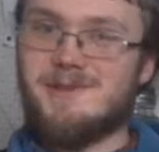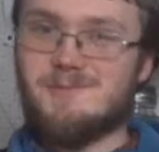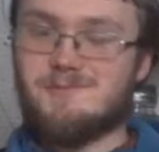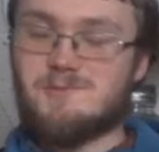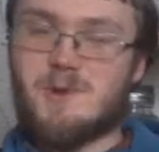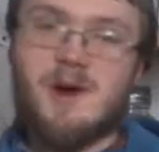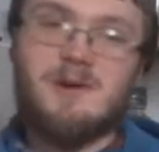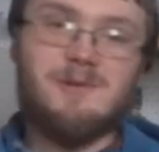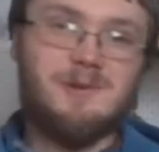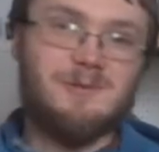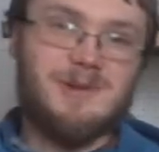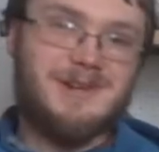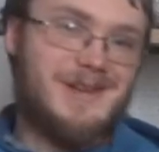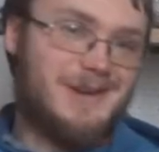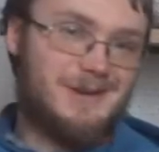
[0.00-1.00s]
them. Often
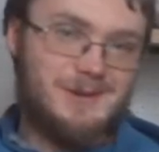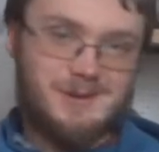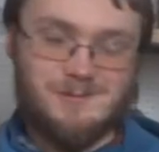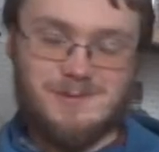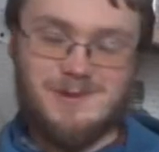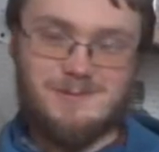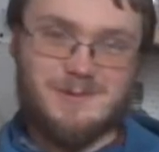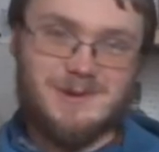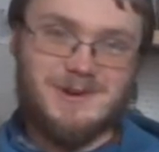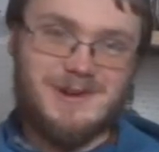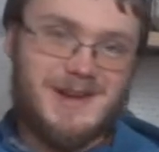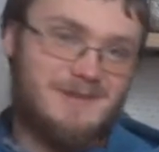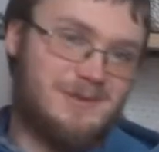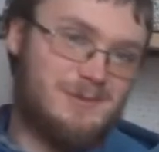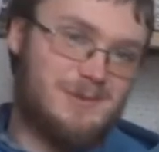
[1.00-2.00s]
we take 2 people and
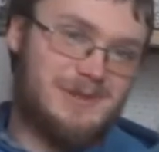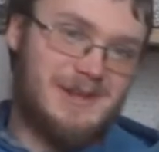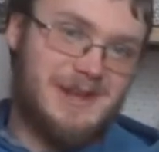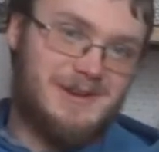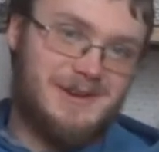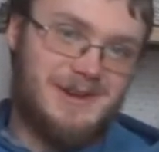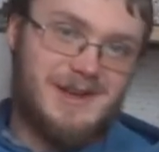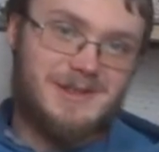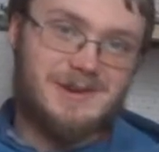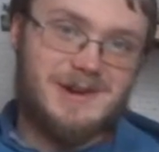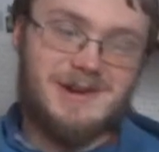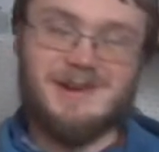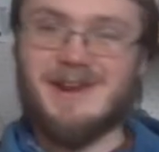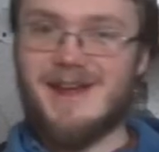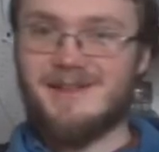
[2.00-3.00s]
have them stand together
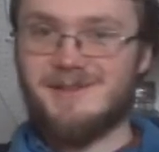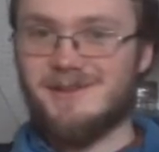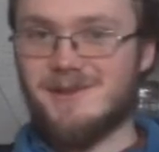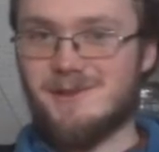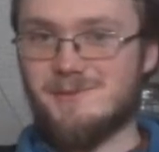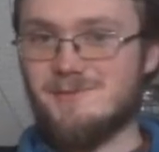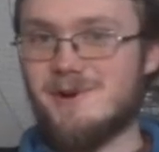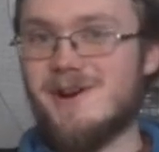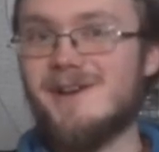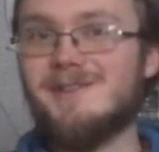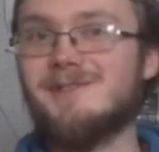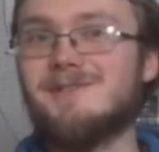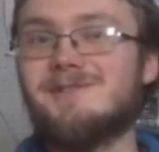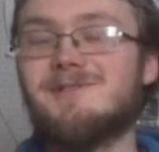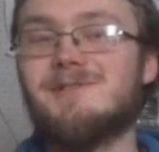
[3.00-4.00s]
and dance on the
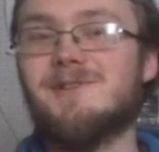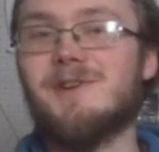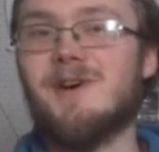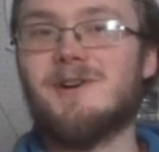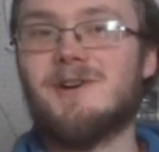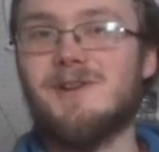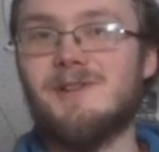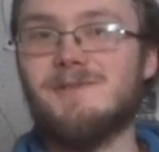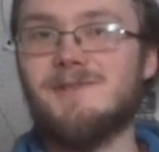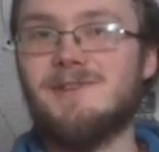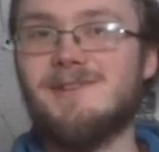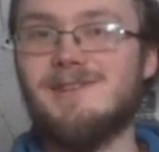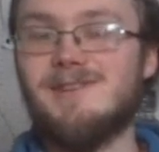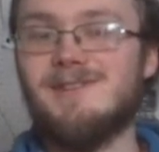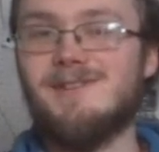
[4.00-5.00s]
pods to knock all of the
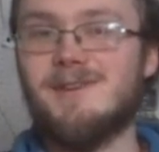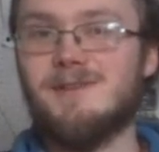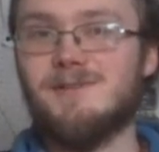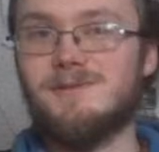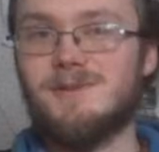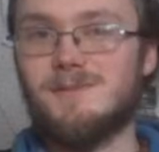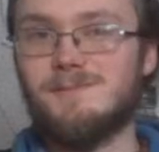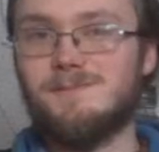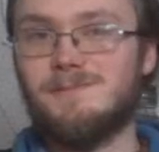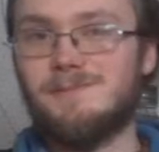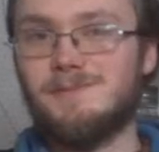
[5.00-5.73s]
seeds out of them.